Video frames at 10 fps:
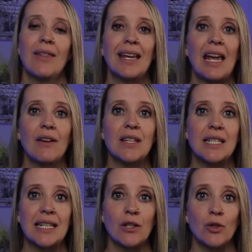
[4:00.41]
they gave the
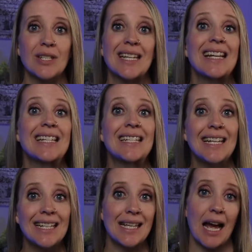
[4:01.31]
SEALs
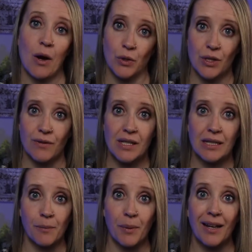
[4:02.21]
6 hours of
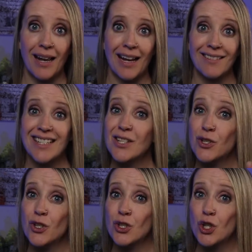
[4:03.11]
sleep a night. This
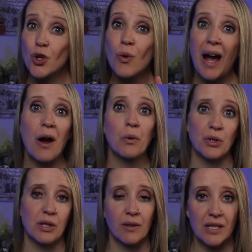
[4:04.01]
is just 2
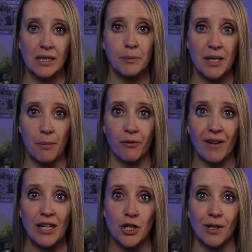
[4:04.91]
hours of sleep
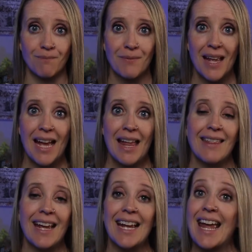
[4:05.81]
deprivation.
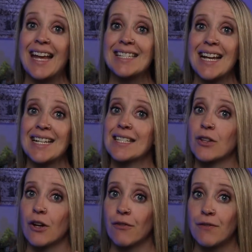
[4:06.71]
They again
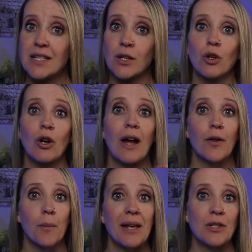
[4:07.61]
tested their physical and
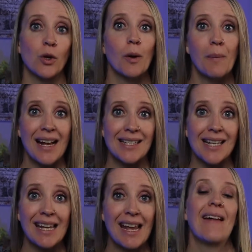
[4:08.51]
their mental
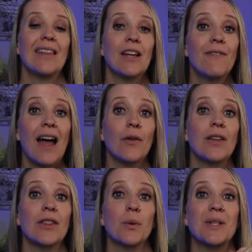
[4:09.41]
capacity, and they
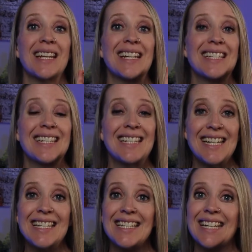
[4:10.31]
found that there was a
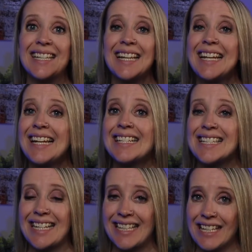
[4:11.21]
statistically
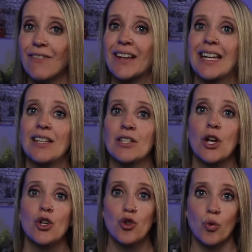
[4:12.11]

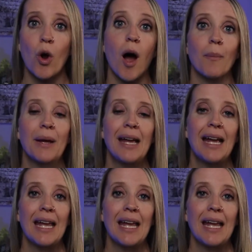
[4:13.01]
significant drop